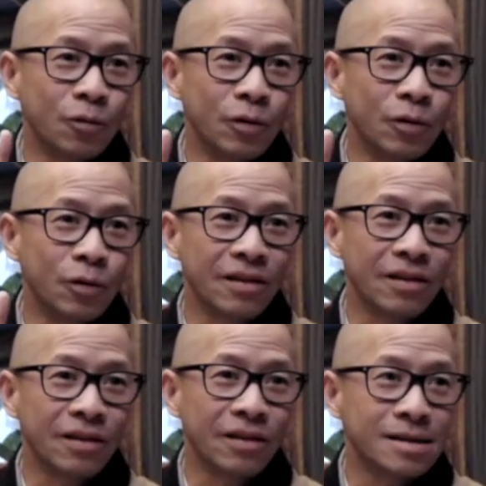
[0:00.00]
think
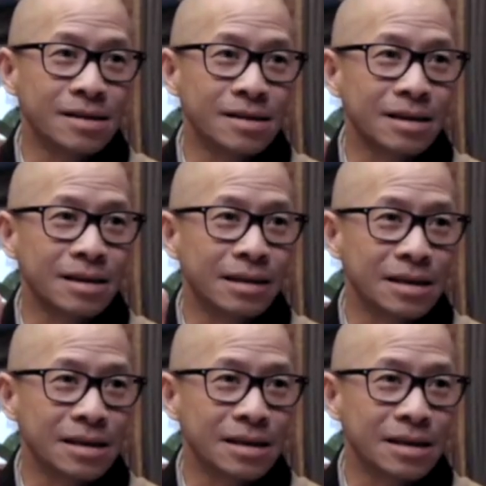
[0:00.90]
that's a
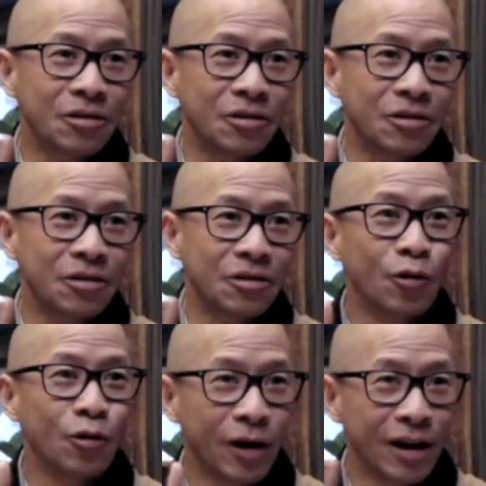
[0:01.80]
normal way
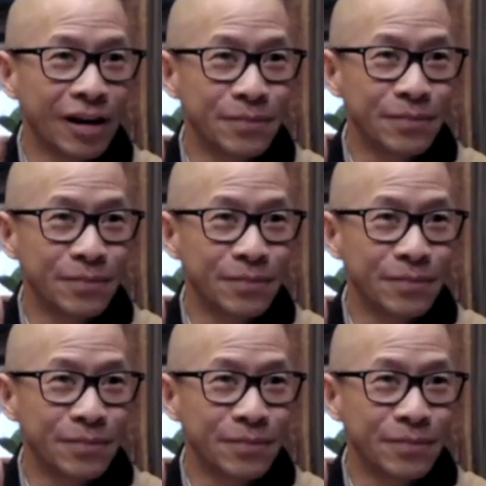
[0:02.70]
of being,